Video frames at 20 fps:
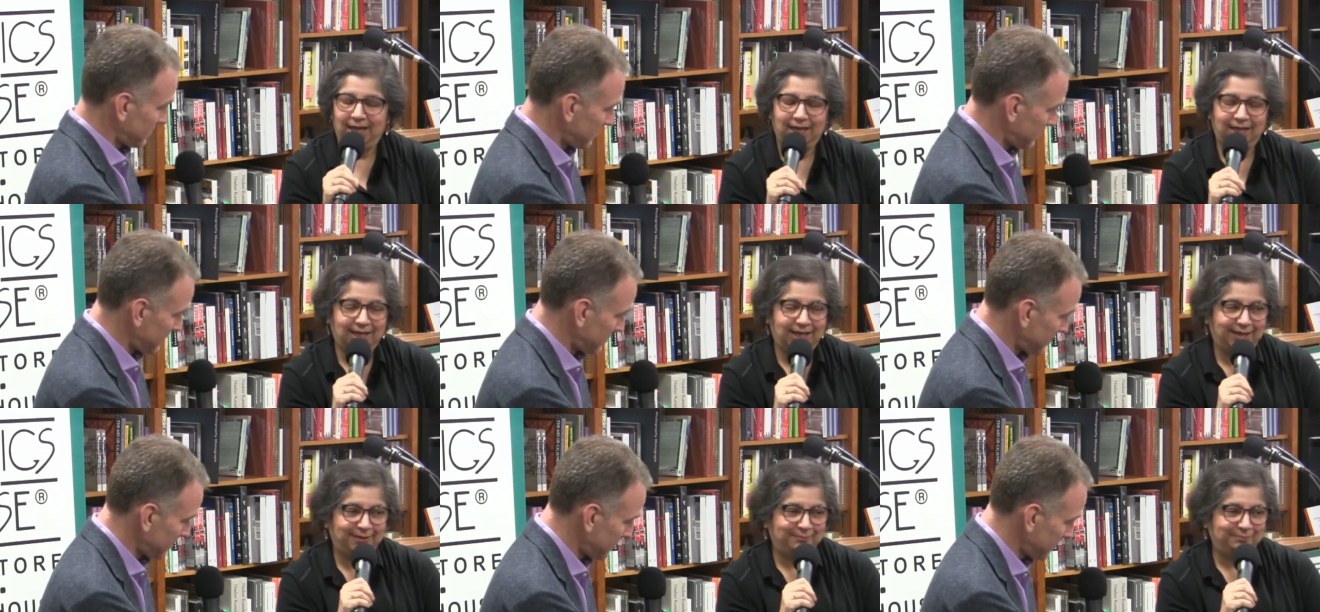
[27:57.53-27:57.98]

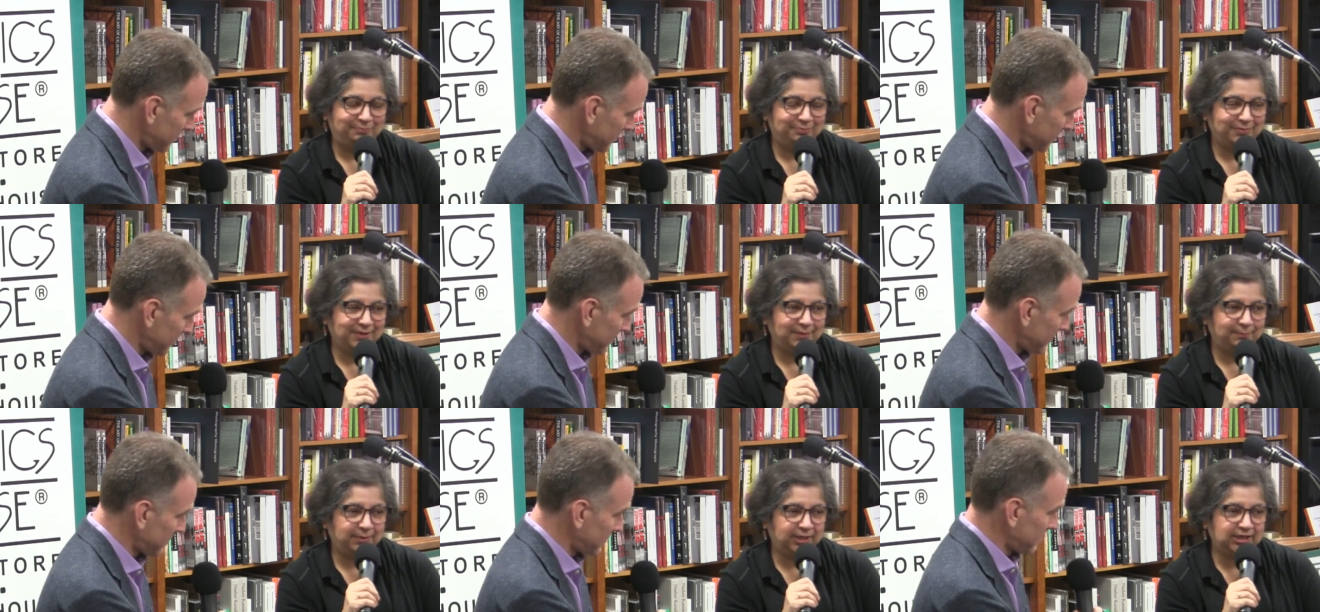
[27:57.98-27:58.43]

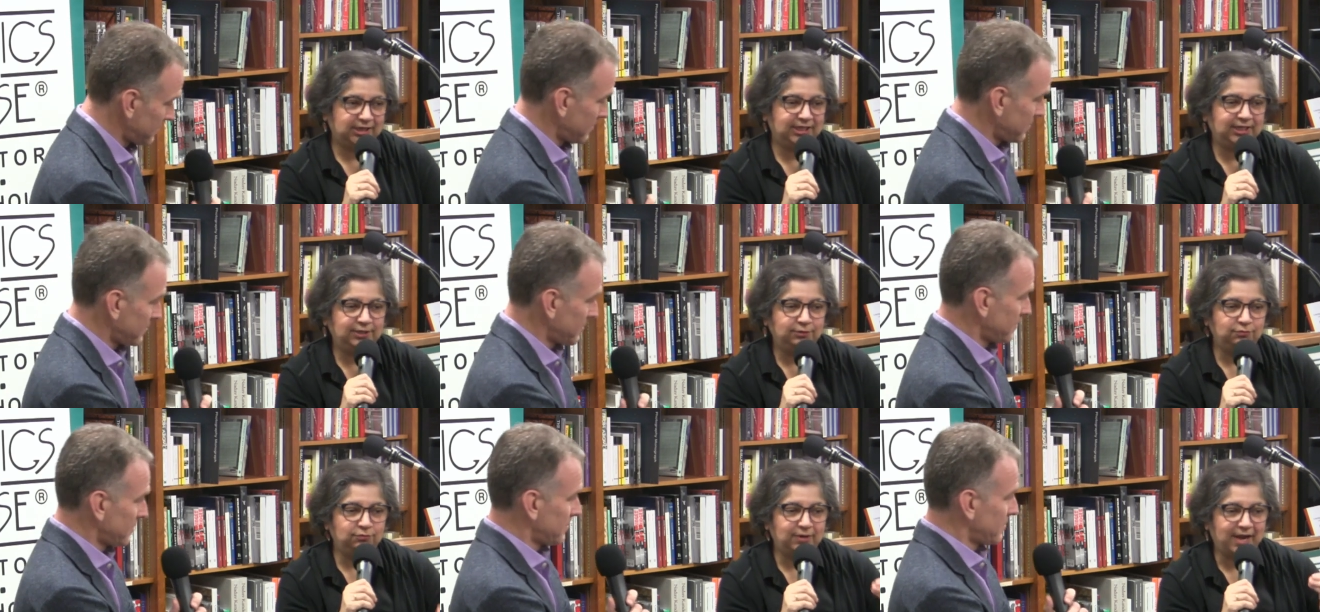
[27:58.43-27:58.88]
Speaker 1: um, but
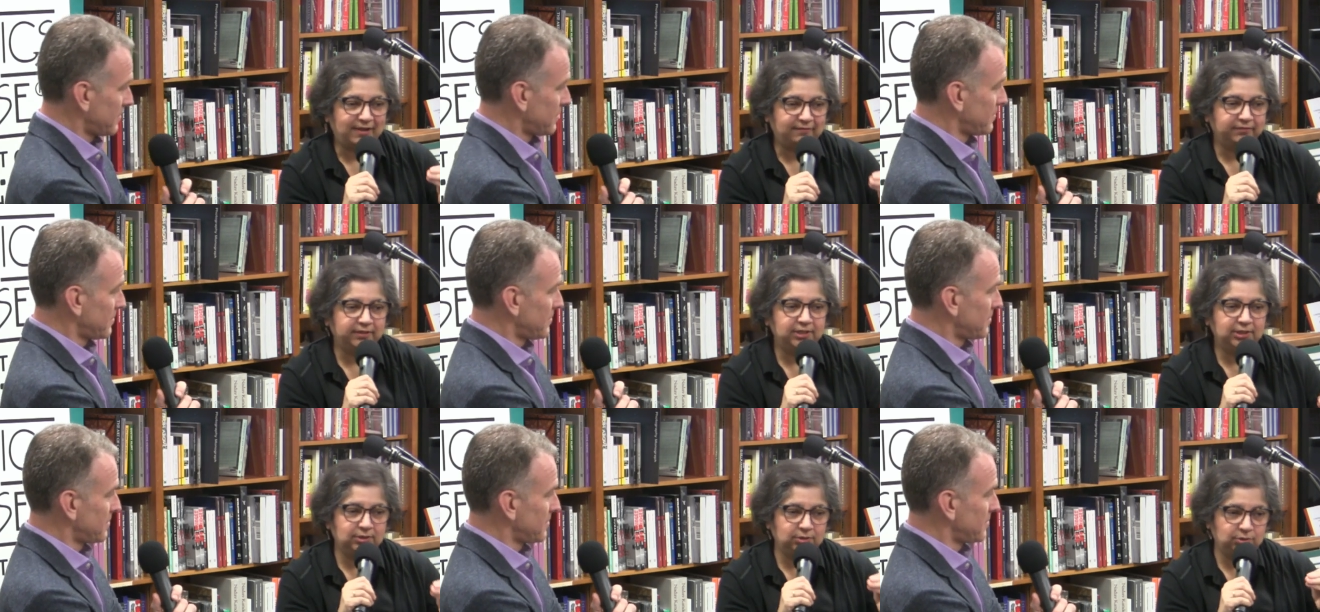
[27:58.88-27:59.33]
the
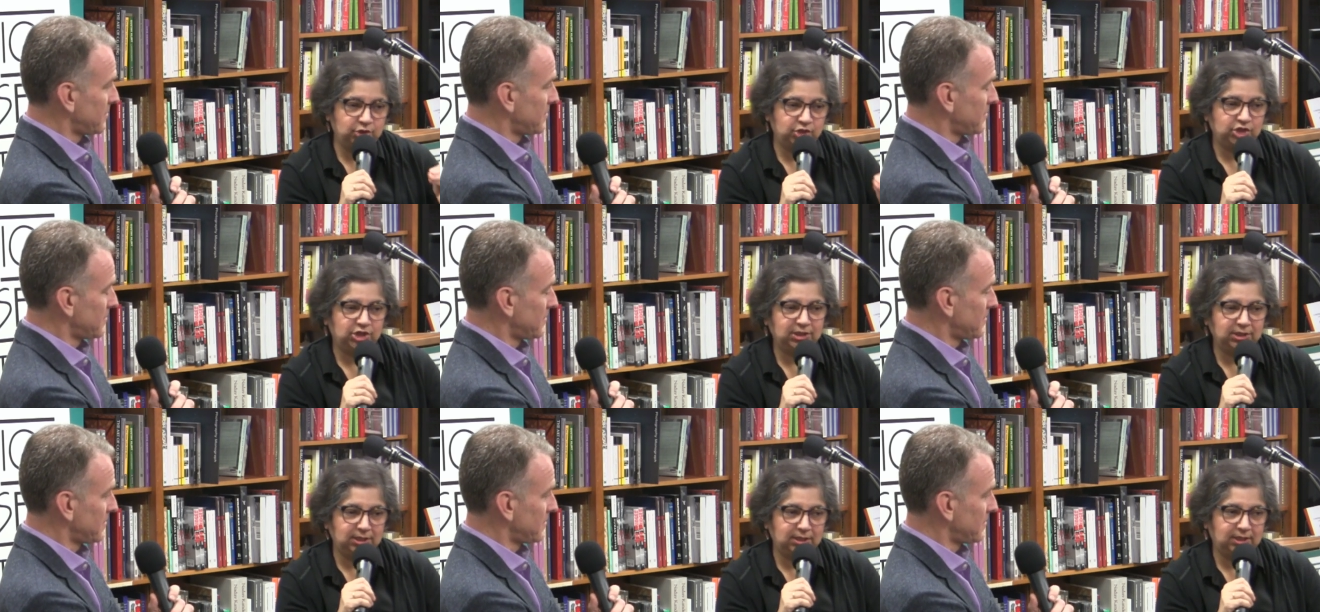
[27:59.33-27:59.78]

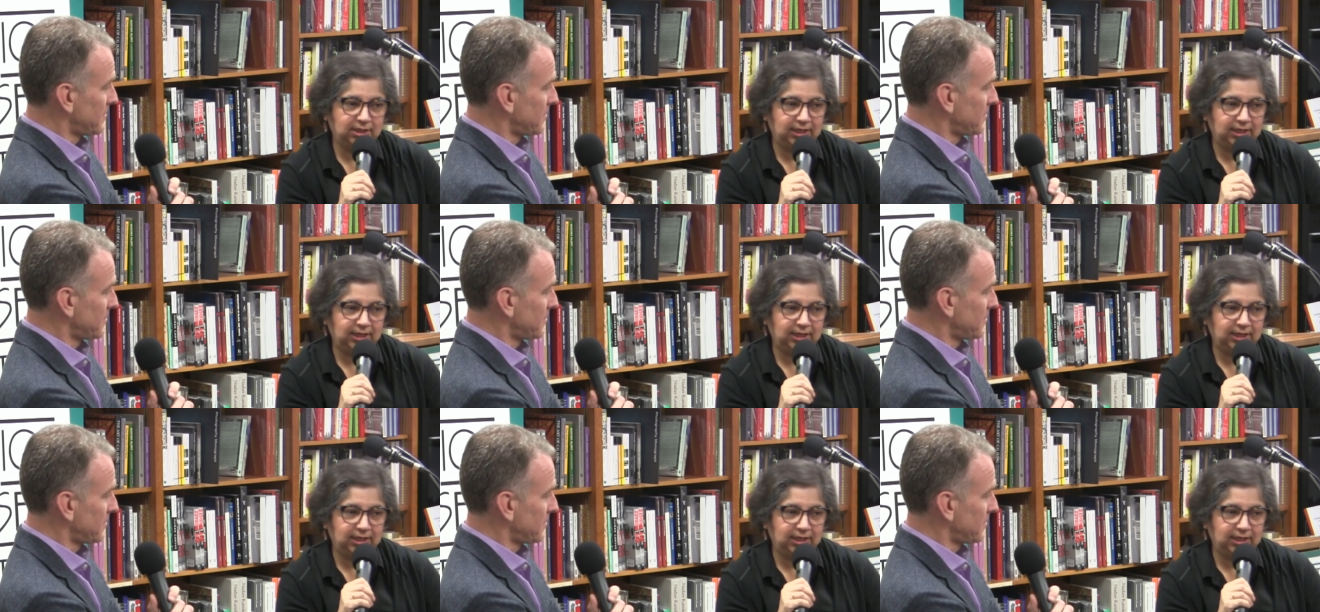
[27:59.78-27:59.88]
revolution